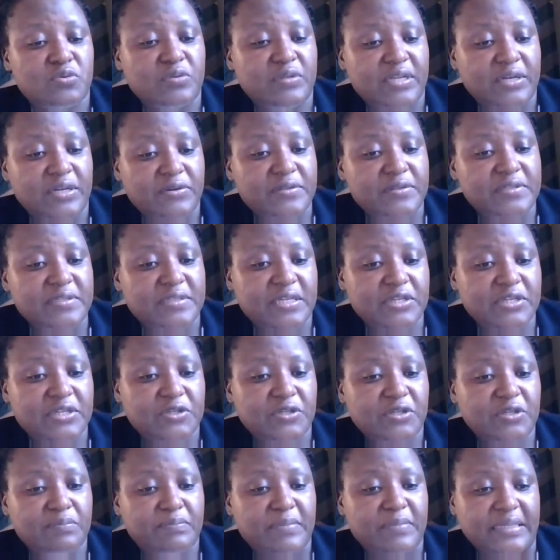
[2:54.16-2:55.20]

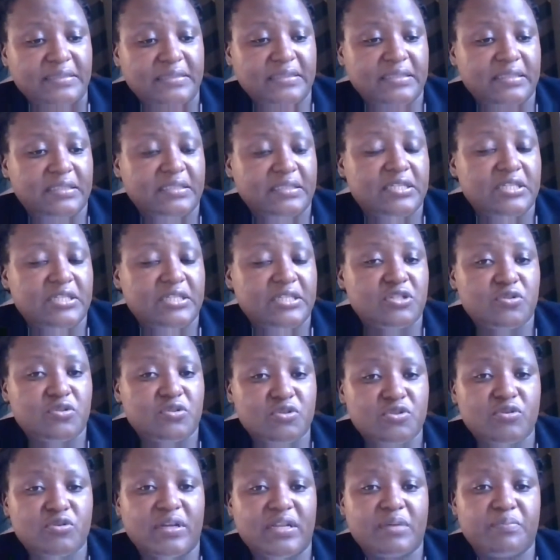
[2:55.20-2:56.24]
negotiation, but it is
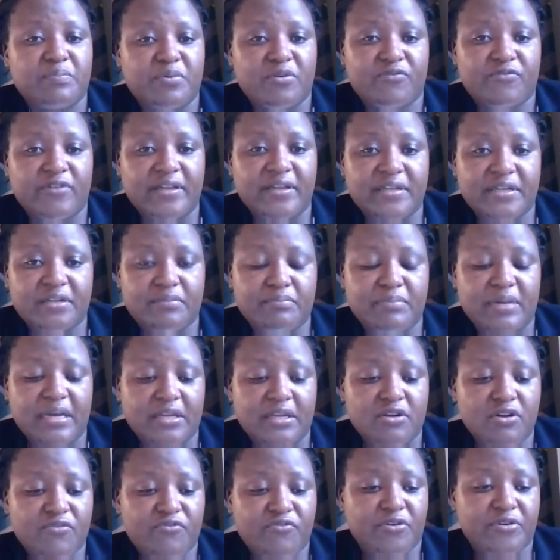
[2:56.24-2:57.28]
usually provided by
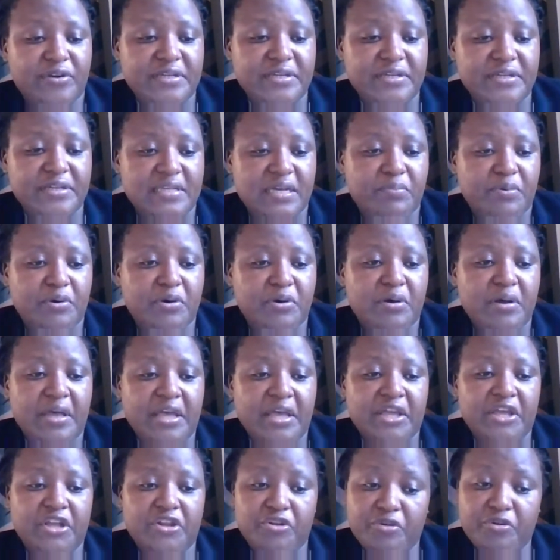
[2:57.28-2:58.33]
law. For example,
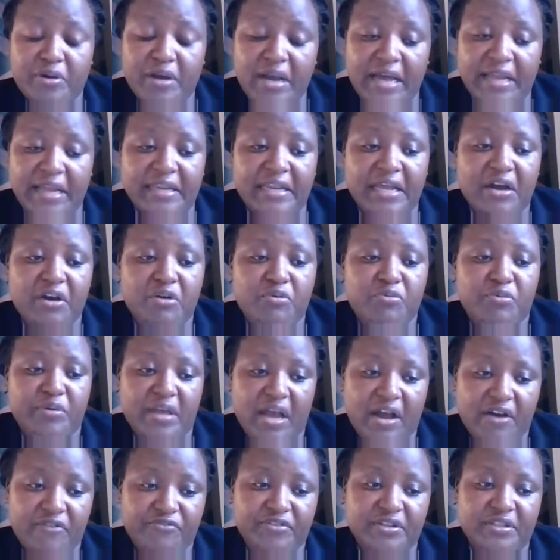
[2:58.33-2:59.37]
in Uganda, we
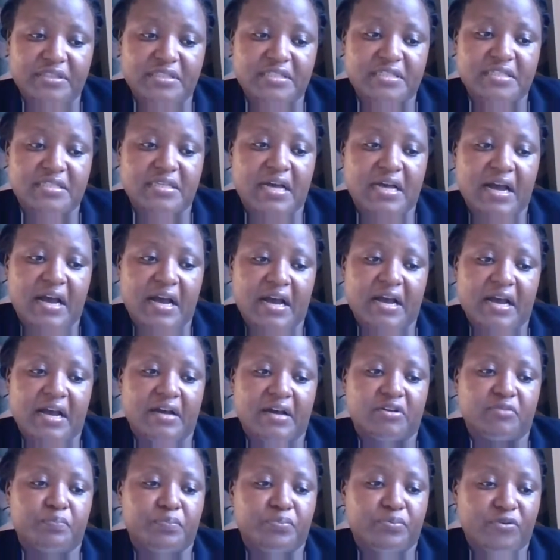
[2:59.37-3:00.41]
have it
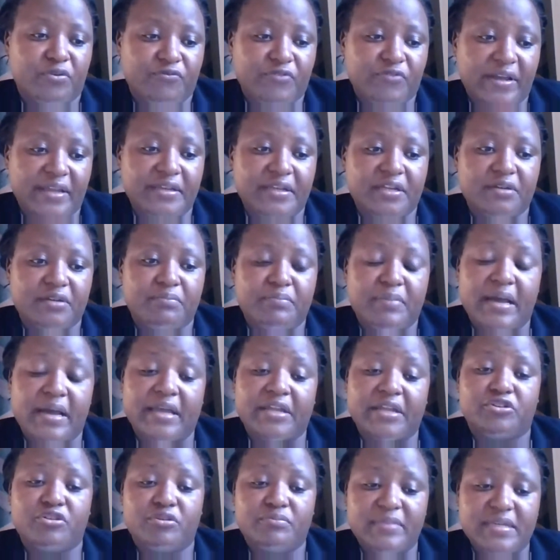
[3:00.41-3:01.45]
provided
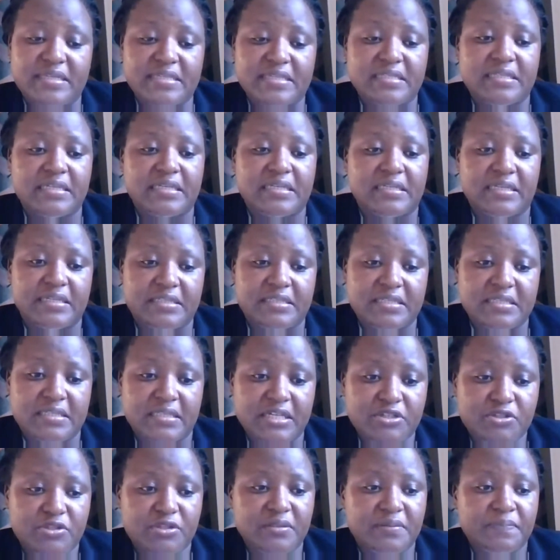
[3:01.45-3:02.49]
by domestic
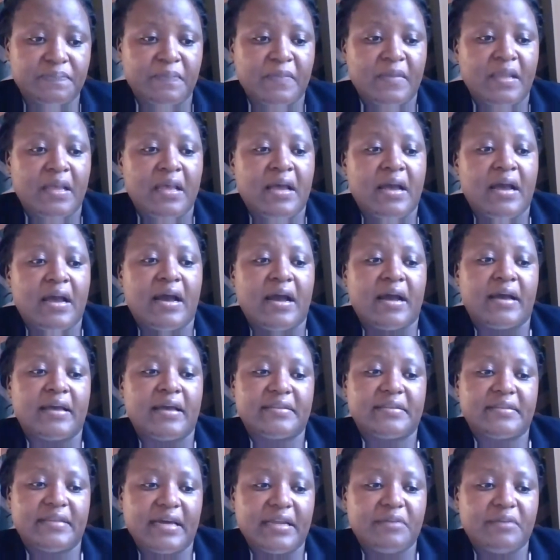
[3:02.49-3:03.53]
legislation.
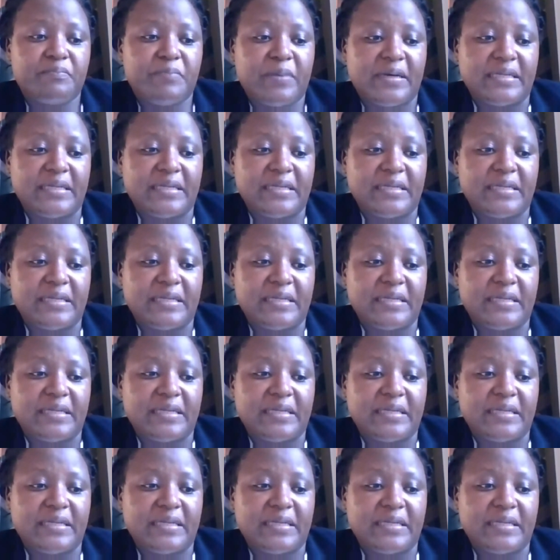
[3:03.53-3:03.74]
A third